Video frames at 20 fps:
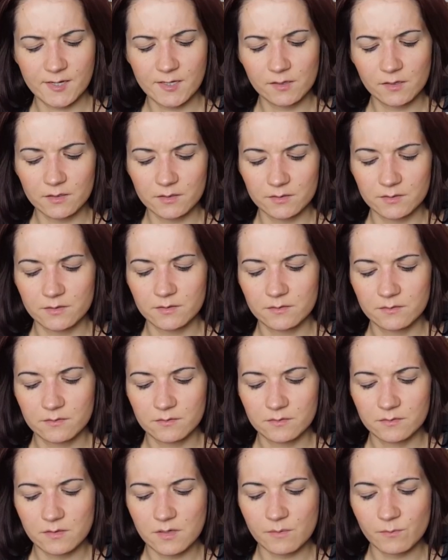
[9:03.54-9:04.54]
it a lot,
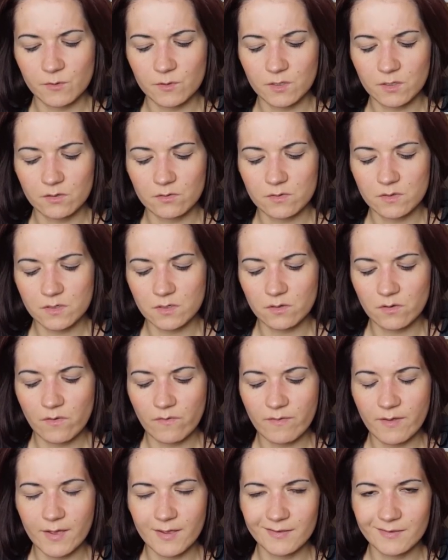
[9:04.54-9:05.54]
so I'm gonna consider
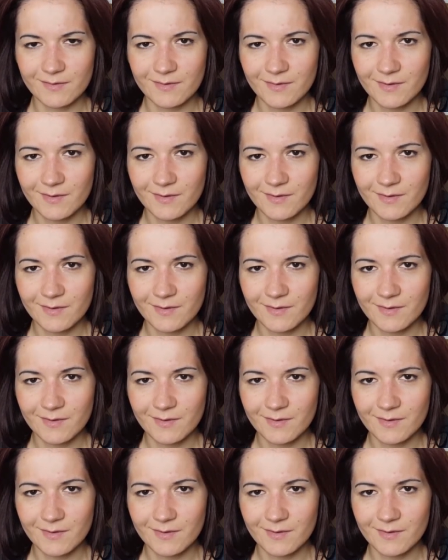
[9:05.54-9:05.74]
that.